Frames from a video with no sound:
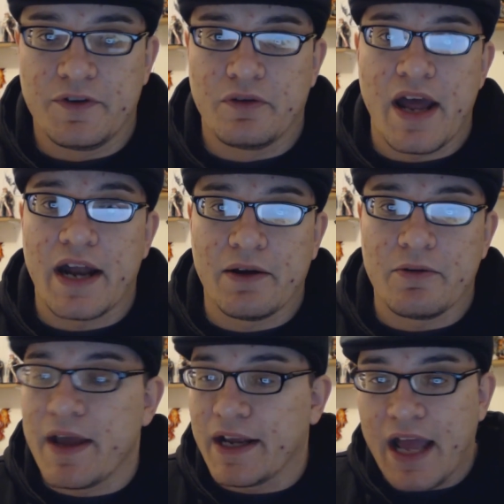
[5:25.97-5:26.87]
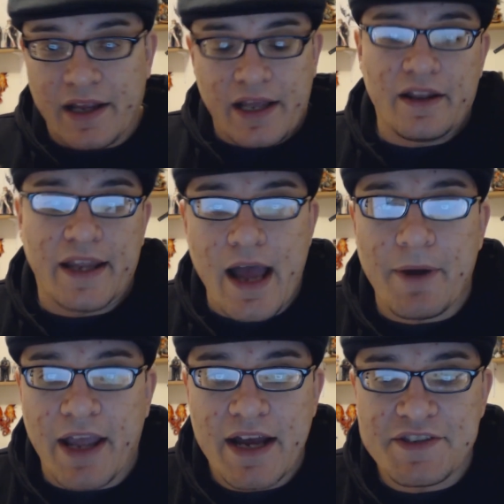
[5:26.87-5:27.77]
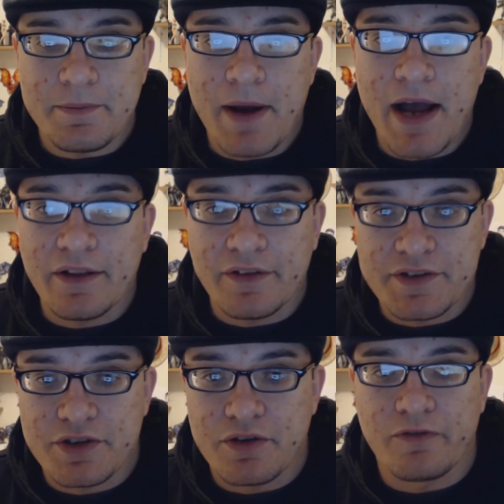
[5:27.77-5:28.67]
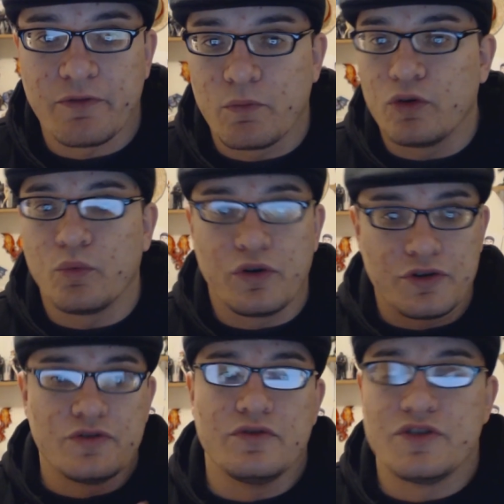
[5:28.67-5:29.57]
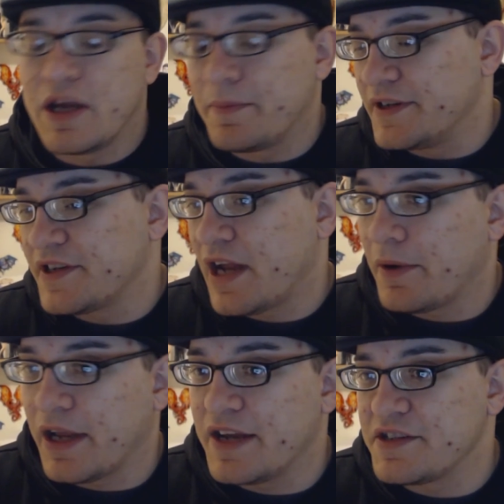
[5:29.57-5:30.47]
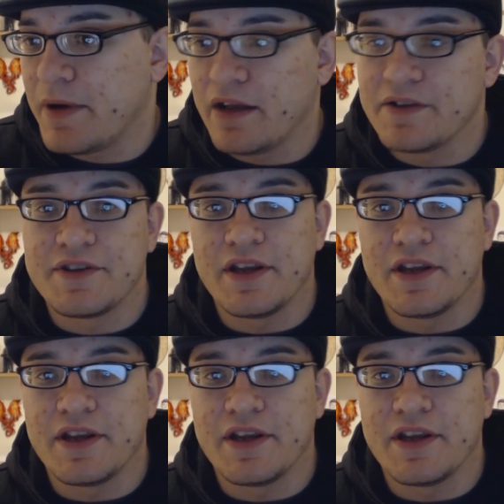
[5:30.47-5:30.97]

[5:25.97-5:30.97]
you know, not coming back, kind of like kamikaze pilots, you know, from World War II, the Japanese kamikaze pilots.